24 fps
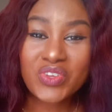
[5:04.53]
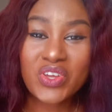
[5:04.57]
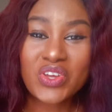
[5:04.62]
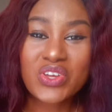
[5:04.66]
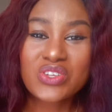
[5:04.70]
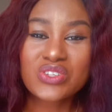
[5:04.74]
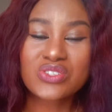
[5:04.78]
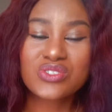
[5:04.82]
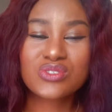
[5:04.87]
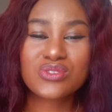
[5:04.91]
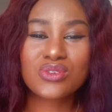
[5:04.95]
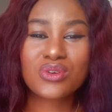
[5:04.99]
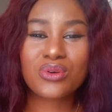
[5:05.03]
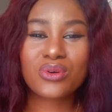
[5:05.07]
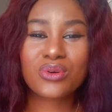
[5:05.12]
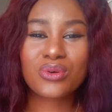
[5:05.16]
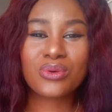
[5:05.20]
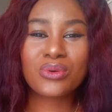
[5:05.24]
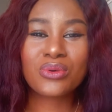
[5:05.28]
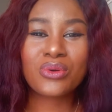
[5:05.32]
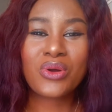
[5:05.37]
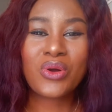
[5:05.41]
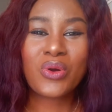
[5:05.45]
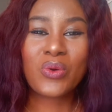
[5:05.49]

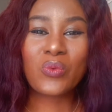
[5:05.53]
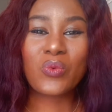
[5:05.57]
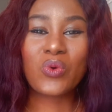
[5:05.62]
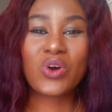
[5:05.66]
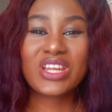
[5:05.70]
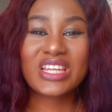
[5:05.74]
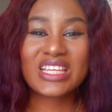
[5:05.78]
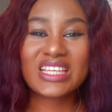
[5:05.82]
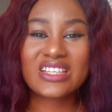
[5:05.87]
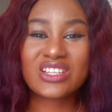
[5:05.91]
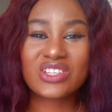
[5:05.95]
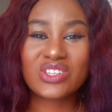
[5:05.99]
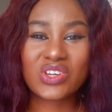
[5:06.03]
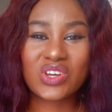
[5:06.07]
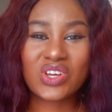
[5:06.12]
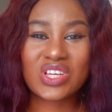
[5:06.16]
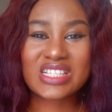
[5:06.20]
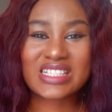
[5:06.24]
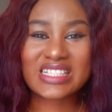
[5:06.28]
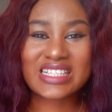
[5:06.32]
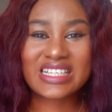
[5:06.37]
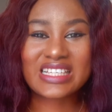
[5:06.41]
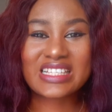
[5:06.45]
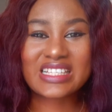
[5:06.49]
So what it
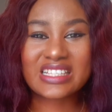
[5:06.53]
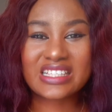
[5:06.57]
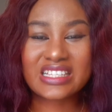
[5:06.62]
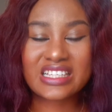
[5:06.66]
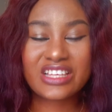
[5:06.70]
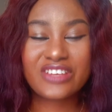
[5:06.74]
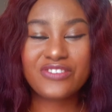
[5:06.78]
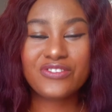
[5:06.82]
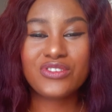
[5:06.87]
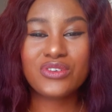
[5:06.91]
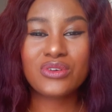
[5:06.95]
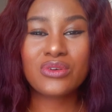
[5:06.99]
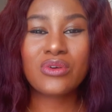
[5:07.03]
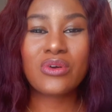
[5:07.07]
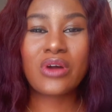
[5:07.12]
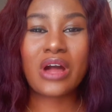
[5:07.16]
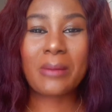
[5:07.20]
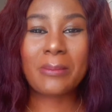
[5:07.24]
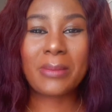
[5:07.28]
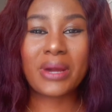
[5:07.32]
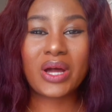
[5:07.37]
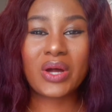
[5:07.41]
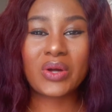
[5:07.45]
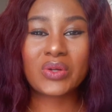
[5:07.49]
does is give you
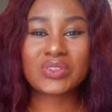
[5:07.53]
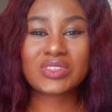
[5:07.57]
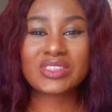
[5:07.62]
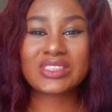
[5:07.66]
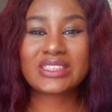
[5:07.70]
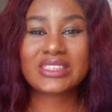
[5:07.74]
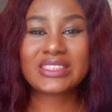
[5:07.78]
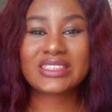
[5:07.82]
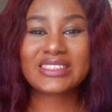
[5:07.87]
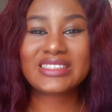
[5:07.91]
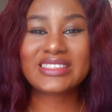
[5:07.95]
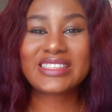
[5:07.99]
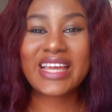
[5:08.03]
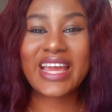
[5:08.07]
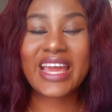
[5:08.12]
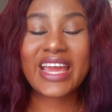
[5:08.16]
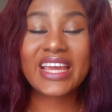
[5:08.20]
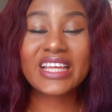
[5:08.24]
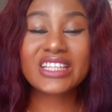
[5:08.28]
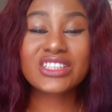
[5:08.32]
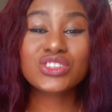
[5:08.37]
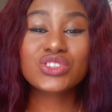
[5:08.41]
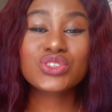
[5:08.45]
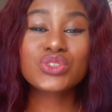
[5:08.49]
about
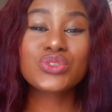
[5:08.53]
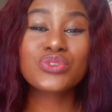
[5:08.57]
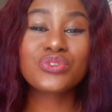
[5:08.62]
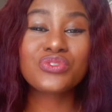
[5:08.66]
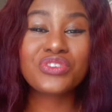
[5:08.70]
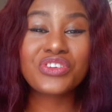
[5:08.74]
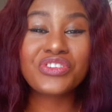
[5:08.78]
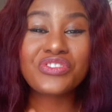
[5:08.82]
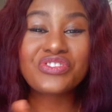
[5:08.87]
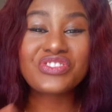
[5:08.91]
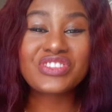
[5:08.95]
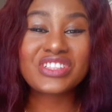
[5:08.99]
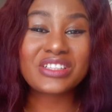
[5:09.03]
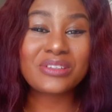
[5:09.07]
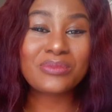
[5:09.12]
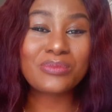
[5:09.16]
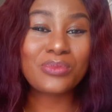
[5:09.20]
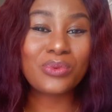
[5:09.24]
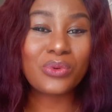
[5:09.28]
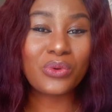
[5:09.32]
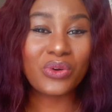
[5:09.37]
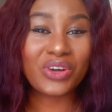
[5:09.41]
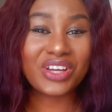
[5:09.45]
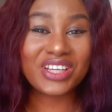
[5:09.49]
10 to
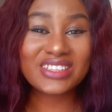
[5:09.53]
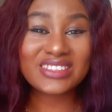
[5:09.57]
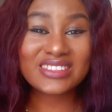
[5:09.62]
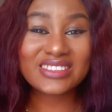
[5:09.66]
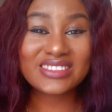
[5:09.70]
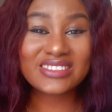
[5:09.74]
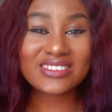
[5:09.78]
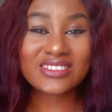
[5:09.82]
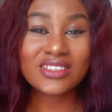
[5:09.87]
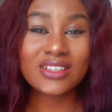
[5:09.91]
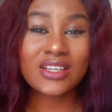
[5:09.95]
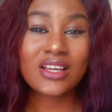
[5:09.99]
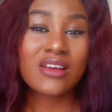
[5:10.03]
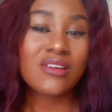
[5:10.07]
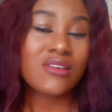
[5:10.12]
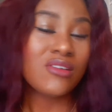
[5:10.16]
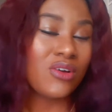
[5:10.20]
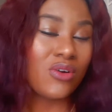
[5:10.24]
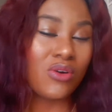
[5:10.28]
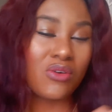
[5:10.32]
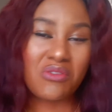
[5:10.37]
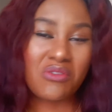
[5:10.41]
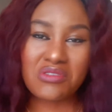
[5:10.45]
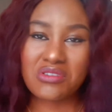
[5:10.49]
15 points,
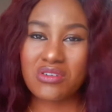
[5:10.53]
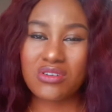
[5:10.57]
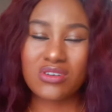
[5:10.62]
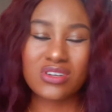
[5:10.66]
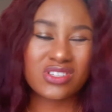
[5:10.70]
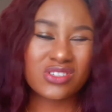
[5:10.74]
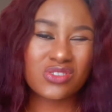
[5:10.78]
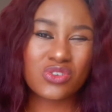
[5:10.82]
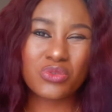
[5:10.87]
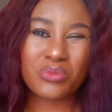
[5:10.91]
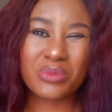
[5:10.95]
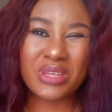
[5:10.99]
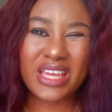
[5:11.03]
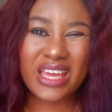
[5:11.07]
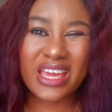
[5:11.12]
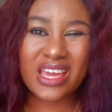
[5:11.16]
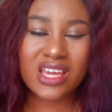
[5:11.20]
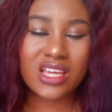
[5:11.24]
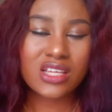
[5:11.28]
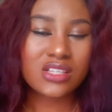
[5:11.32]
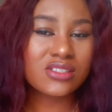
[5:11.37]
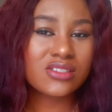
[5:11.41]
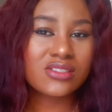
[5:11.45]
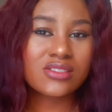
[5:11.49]
or it could be
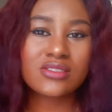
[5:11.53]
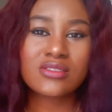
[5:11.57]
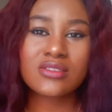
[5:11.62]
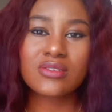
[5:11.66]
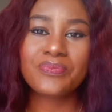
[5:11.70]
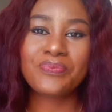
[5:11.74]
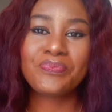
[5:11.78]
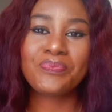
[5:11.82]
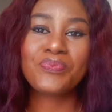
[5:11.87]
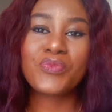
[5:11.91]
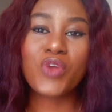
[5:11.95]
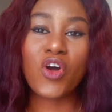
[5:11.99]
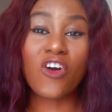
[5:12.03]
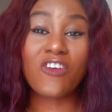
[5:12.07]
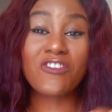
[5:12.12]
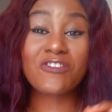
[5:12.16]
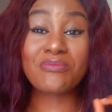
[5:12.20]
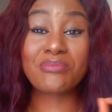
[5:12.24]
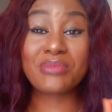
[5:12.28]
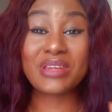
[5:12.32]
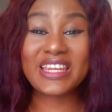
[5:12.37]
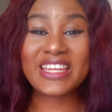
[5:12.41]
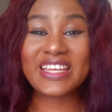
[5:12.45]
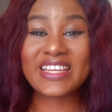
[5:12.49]
8
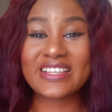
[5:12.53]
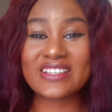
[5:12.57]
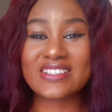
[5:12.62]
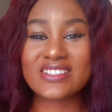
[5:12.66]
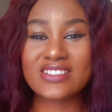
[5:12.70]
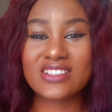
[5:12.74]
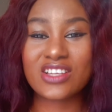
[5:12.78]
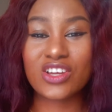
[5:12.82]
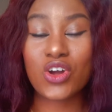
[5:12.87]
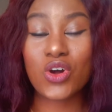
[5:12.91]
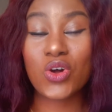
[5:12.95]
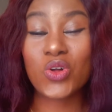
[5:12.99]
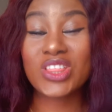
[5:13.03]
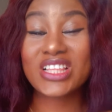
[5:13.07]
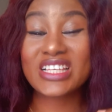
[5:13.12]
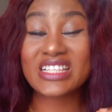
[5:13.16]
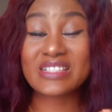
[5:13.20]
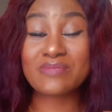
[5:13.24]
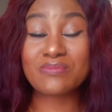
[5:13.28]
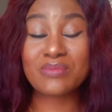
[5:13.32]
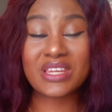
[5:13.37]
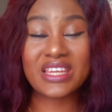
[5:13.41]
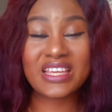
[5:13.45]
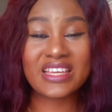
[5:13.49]
of blinks. They call
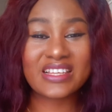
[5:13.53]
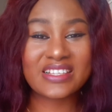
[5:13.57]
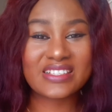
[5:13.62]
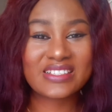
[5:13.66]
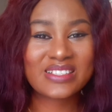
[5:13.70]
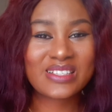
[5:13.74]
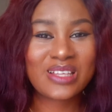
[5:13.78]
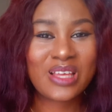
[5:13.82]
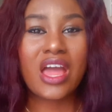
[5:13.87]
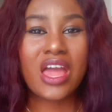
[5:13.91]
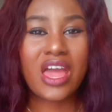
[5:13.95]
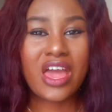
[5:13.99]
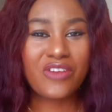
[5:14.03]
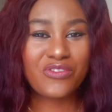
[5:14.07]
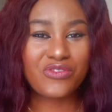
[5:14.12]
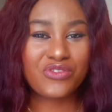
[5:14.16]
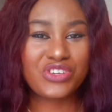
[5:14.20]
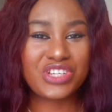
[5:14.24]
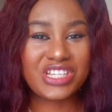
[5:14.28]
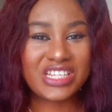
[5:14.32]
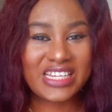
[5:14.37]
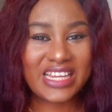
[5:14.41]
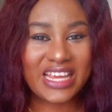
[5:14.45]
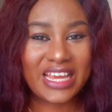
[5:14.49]
these blinks
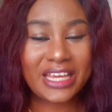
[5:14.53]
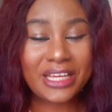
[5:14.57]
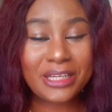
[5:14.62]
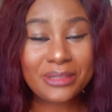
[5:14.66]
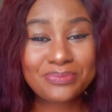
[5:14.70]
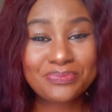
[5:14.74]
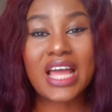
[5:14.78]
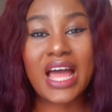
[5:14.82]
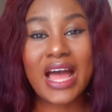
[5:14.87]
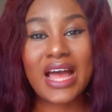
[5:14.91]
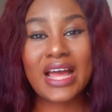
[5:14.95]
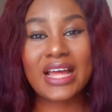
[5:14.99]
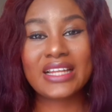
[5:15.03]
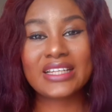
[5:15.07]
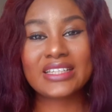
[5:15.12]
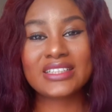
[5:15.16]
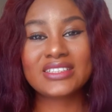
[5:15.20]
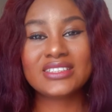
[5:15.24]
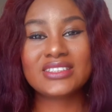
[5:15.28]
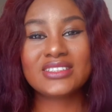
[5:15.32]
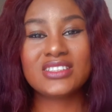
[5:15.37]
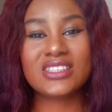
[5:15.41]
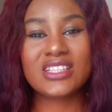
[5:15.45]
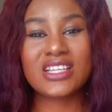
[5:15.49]
every day,
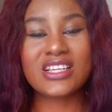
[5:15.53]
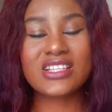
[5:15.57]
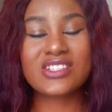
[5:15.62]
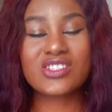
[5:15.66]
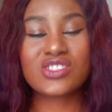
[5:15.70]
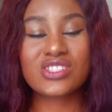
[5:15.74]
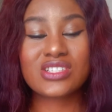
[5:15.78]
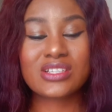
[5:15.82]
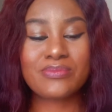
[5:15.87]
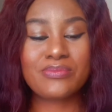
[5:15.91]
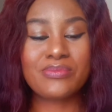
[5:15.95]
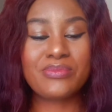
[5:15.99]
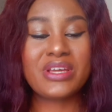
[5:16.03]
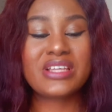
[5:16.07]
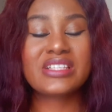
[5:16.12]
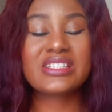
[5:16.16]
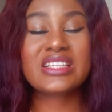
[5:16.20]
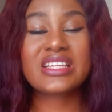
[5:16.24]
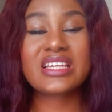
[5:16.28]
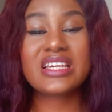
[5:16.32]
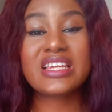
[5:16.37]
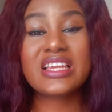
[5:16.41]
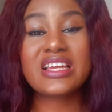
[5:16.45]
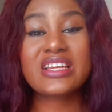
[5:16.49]
and it's
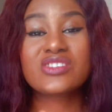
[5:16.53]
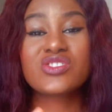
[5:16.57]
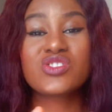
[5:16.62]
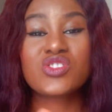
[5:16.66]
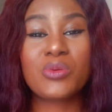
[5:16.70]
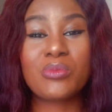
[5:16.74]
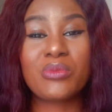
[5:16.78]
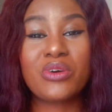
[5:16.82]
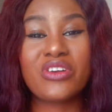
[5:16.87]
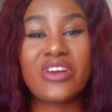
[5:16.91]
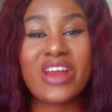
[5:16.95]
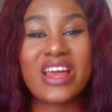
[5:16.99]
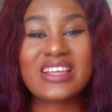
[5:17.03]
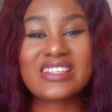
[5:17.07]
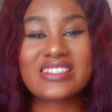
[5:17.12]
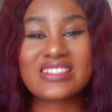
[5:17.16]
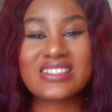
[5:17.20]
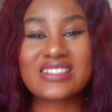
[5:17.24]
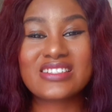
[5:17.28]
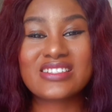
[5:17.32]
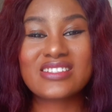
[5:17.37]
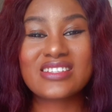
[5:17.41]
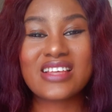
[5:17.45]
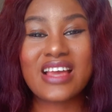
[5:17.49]
basically like
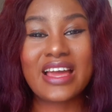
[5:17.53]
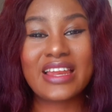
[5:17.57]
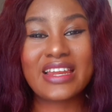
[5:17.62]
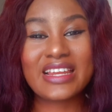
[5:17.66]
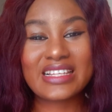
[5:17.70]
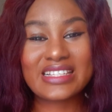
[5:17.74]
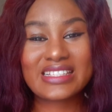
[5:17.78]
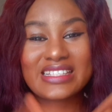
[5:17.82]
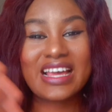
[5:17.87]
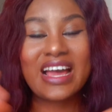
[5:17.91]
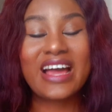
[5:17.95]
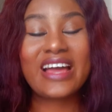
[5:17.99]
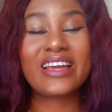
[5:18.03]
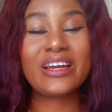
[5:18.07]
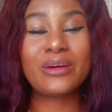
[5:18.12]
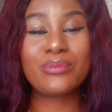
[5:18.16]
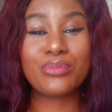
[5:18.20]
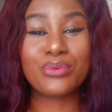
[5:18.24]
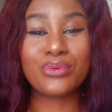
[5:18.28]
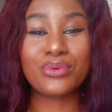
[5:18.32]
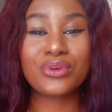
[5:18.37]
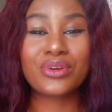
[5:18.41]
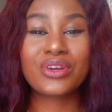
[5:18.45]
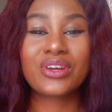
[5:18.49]
summarizes an entire
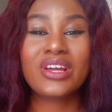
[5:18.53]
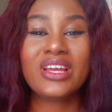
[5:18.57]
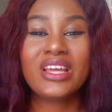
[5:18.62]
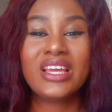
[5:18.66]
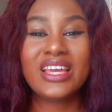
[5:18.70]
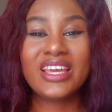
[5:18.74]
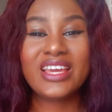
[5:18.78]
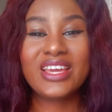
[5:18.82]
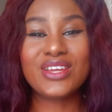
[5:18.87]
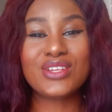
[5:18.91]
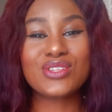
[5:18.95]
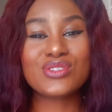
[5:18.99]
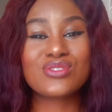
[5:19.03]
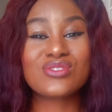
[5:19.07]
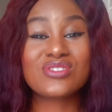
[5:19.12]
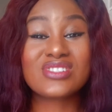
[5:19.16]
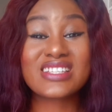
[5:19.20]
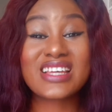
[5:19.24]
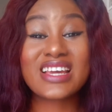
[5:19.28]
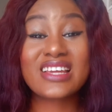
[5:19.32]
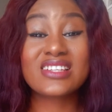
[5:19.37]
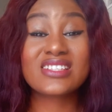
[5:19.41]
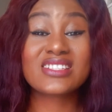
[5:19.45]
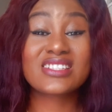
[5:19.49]
book into
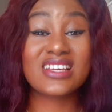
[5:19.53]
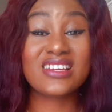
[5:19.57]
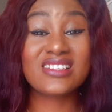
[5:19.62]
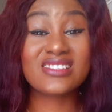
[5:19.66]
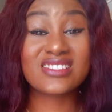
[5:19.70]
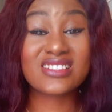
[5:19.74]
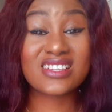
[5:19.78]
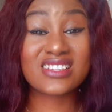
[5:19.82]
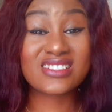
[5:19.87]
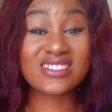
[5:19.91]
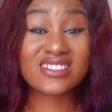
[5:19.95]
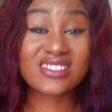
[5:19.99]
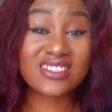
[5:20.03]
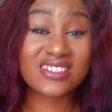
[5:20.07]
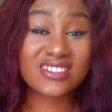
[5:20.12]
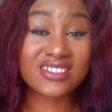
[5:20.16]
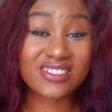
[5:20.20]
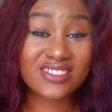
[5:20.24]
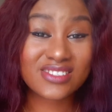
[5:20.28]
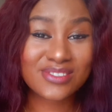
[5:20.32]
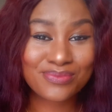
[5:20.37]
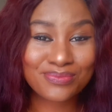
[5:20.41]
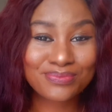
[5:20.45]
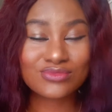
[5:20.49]
10
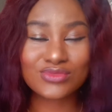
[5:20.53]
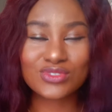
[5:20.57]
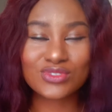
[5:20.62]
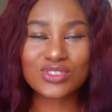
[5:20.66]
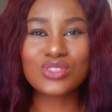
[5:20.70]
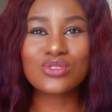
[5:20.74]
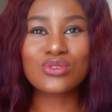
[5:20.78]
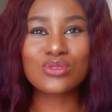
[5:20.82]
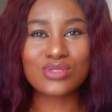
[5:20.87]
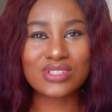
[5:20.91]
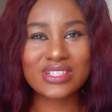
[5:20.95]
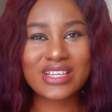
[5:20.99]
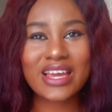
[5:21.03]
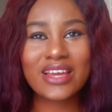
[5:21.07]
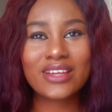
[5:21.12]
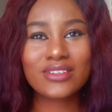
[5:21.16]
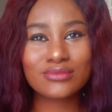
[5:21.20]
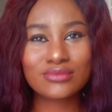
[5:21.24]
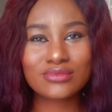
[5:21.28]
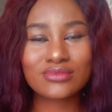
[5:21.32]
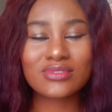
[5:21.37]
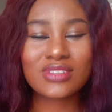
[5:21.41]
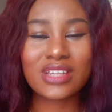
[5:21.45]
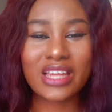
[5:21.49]
sentences. No,
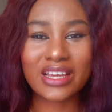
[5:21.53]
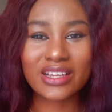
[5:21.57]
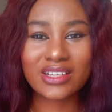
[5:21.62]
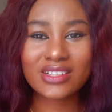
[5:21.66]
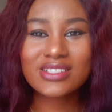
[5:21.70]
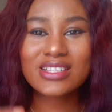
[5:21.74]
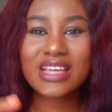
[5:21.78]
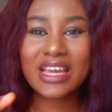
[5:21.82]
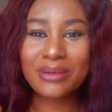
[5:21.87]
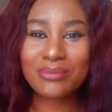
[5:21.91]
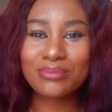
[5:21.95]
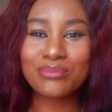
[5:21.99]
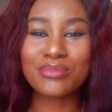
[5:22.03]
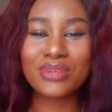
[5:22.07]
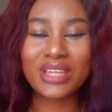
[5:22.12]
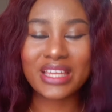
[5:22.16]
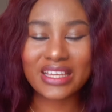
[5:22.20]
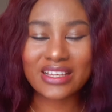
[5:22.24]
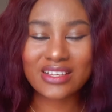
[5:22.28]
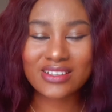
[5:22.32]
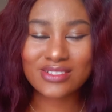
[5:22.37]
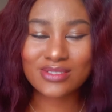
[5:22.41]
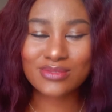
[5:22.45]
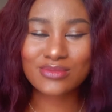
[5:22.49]
10
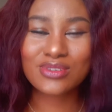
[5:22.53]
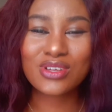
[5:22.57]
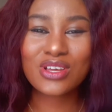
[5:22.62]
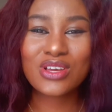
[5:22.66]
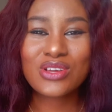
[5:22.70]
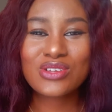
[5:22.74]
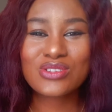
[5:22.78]
blinks.